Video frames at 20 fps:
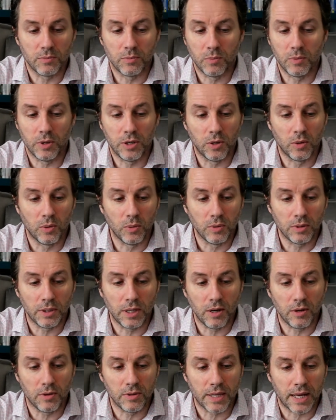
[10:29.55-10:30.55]
We all
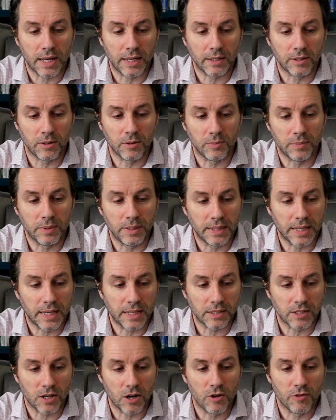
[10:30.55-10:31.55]
know that, don't we?
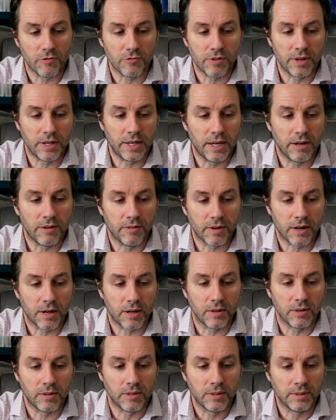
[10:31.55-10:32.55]
That's over a year
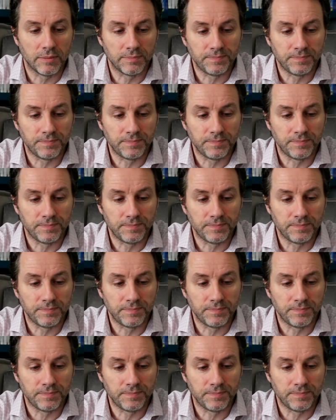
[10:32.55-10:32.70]
ago.